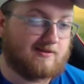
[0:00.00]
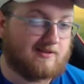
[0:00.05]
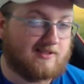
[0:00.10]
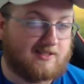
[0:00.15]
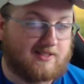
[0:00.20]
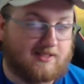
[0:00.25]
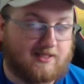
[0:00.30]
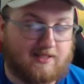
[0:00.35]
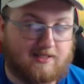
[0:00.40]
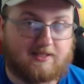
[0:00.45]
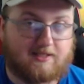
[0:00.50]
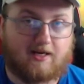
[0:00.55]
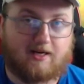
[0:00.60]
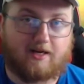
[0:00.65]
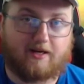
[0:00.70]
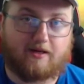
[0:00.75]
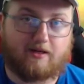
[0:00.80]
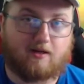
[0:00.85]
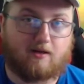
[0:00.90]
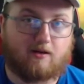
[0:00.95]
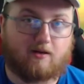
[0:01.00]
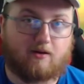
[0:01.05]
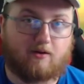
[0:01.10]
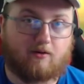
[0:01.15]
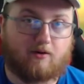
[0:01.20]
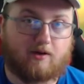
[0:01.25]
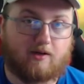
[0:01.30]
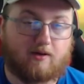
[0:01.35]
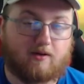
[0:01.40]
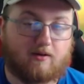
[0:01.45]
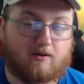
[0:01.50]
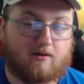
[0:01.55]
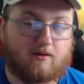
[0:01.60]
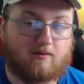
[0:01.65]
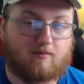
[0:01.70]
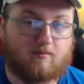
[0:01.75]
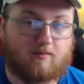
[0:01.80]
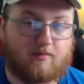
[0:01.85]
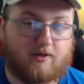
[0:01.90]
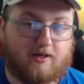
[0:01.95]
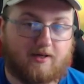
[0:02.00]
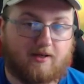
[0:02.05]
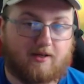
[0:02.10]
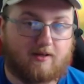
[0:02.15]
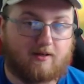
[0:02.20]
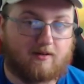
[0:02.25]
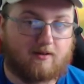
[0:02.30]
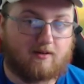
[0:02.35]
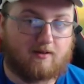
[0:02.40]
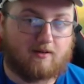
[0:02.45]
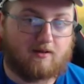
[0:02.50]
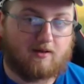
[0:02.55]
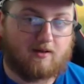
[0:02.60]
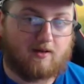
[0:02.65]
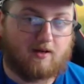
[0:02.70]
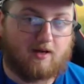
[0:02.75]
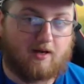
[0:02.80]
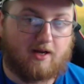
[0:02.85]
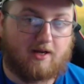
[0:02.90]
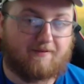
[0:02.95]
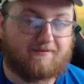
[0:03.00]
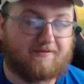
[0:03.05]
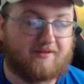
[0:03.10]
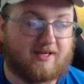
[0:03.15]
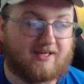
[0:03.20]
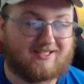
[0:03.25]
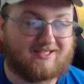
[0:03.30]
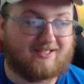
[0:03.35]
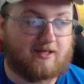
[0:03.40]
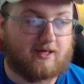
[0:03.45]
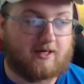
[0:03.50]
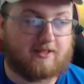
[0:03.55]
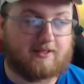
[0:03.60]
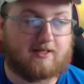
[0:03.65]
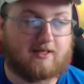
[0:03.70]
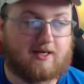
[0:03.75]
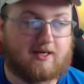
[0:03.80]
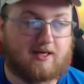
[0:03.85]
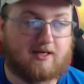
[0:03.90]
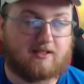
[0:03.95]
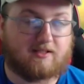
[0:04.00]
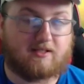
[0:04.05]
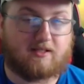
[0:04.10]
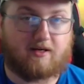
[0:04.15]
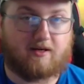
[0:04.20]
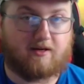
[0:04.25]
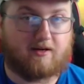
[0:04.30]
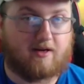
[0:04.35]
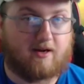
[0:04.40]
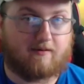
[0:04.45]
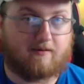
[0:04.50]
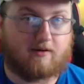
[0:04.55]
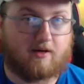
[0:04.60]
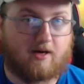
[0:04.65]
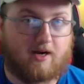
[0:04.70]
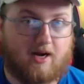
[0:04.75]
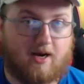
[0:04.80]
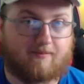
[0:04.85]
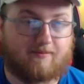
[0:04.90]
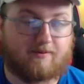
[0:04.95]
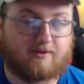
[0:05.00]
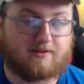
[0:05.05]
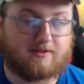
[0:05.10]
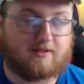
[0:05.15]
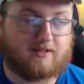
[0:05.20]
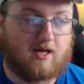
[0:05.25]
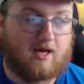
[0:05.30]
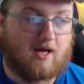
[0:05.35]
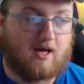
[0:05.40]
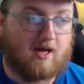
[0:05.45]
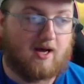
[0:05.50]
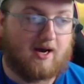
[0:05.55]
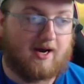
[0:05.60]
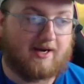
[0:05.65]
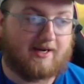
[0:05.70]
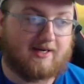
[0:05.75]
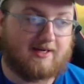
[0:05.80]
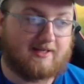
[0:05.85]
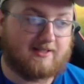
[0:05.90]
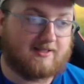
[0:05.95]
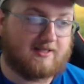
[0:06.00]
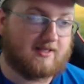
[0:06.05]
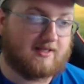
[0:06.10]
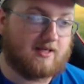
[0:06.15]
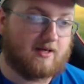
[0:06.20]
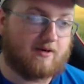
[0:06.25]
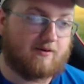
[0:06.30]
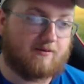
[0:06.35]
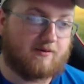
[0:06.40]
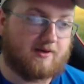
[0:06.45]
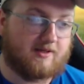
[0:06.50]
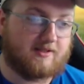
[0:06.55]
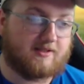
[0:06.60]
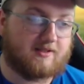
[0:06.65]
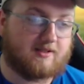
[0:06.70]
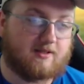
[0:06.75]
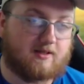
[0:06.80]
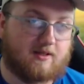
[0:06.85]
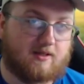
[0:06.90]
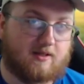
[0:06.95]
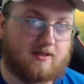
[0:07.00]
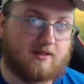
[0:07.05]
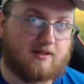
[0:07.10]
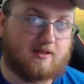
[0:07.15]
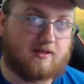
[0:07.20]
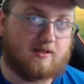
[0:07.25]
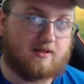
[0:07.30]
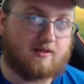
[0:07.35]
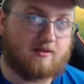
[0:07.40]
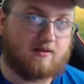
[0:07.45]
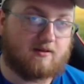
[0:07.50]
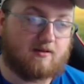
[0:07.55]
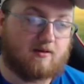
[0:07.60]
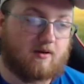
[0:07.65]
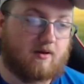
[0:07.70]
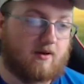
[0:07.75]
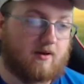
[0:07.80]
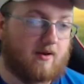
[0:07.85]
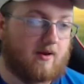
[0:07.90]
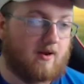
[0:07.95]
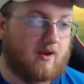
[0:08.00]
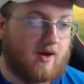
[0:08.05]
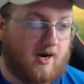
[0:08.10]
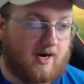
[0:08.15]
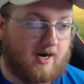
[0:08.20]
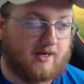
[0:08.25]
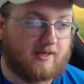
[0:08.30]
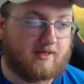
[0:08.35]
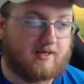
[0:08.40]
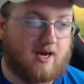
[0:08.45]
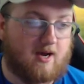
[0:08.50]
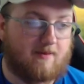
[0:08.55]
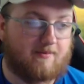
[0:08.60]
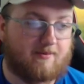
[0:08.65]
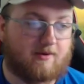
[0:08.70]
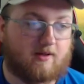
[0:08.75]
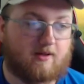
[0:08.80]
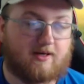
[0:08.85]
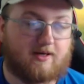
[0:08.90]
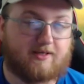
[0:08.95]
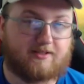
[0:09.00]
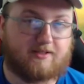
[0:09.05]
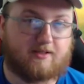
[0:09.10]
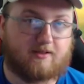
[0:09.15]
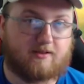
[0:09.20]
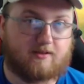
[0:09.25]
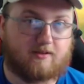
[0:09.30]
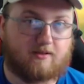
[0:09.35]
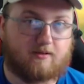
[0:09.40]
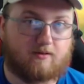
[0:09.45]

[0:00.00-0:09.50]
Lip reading: Thinks that I didn't do it, but if that's not the case and it never happens, I can't take that risk and then not capitalize on